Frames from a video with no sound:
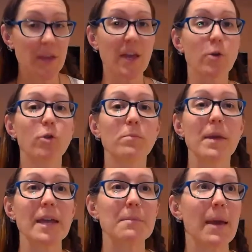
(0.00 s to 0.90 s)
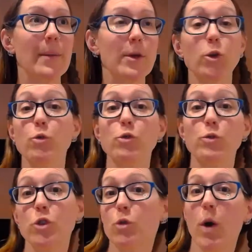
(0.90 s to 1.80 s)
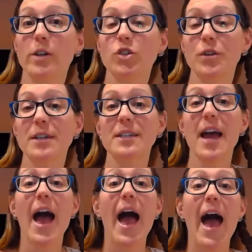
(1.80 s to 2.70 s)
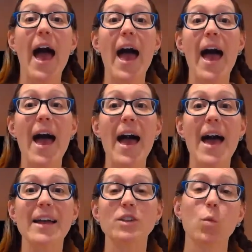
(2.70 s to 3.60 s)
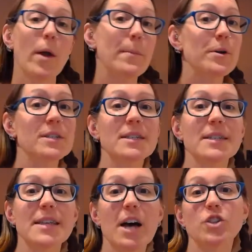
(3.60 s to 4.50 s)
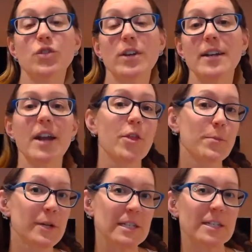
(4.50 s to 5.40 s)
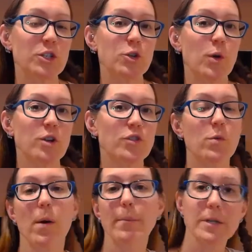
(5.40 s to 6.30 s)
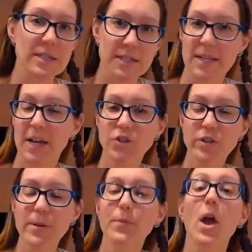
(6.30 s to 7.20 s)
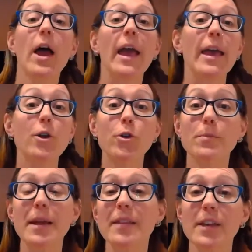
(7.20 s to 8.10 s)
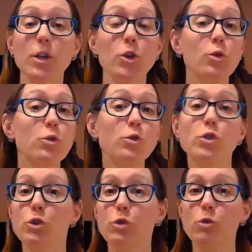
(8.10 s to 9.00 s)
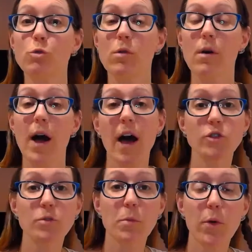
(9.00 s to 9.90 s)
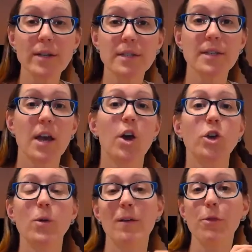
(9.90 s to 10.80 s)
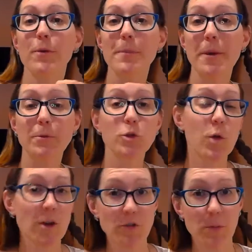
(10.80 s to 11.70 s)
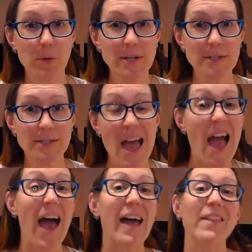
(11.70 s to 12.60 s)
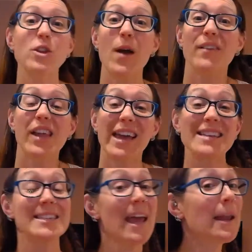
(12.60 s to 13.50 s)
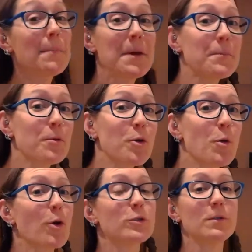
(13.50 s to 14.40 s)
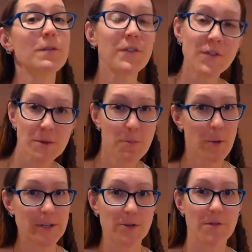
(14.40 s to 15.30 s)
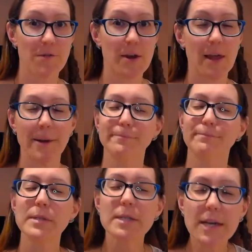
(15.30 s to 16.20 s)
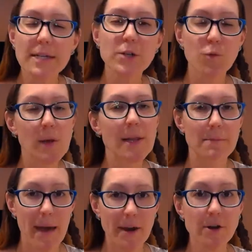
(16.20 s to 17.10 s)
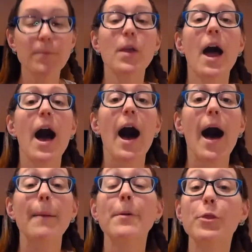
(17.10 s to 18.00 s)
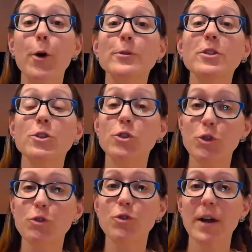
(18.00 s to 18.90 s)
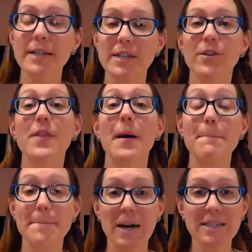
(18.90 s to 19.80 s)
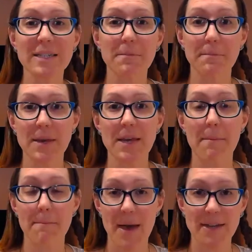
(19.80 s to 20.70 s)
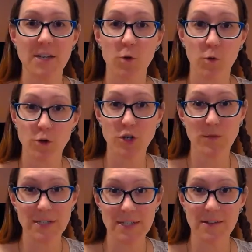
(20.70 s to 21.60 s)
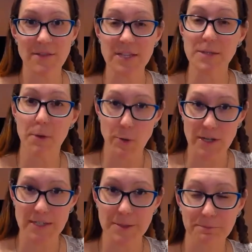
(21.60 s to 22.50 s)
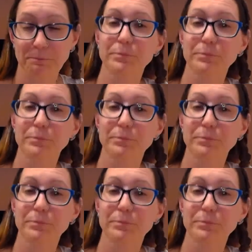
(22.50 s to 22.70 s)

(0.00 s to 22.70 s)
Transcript: It could mean maybe you do 200 and one person does 100, another person does 200 and one person does 100. It could mean that you do 100 points, you have 3 people do 100 points, and then you have like 10 people who all do 50 points on your front line. Doesn't really matter, but those are the 2 criteria that must be met in order to receive this bonus.